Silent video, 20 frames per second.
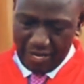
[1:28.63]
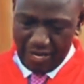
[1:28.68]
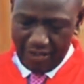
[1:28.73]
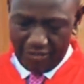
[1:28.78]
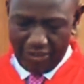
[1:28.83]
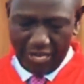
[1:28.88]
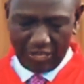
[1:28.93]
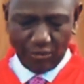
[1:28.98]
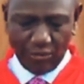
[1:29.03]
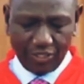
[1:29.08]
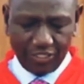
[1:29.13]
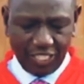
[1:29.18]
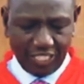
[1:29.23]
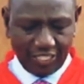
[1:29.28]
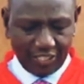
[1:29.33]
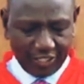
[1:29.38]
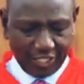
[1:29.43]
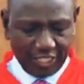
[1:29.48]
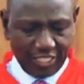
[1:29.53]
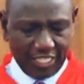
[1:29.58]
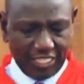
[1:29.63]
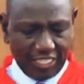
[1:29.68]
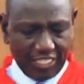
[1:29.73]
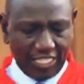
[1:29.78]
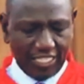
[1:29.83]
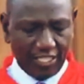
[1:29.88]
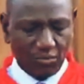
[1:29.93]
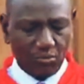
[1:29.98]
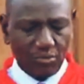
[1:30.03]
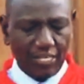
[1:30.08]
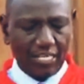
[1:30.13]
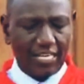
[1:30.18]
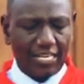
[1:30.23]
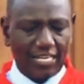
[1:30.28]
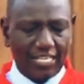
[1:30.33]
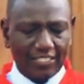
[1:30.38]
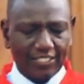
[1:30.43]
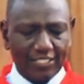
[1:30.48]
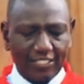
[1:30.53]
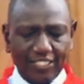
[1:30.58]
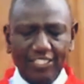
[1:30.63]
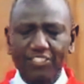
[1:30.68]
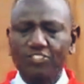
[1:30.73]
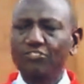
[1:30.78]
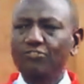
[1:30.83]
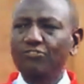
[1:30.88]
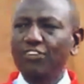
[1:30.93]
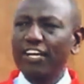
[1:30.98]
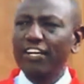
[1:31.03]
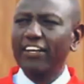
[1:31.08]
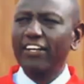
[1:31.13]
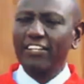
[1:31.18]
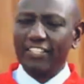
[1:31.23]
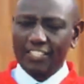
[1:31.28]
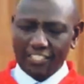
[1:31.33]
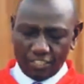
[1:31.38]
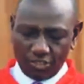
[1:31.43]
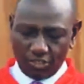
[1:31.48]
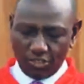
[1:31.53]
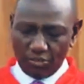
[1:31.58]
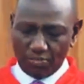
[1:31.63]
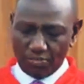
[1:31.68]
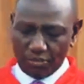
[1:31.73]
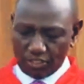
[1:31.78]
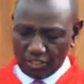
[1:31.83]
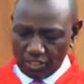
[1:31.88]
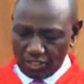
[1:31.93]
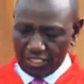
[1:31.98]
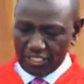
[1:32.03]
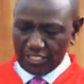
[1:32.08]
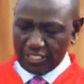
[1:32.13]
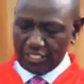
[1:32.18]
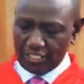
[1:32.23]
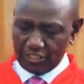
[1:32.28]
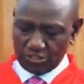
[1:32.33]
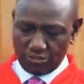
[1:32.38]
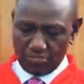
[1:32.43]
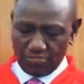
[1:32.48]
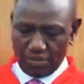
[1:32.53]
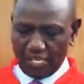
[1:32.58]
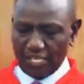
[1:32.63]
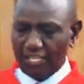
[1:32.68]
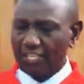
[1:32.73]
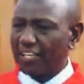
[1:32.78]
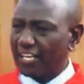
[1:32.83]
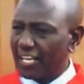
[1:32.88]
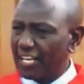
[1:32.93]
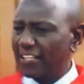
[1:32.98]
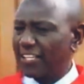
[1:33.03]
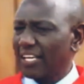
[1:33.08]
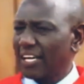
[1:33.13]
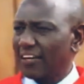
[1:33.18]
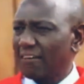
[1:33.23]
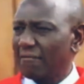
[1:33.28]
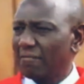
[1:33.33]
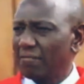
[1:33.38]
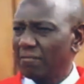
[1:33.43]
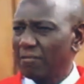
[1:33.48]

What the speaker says: that will succeed in winning us this very critical opportunity to make Kenya,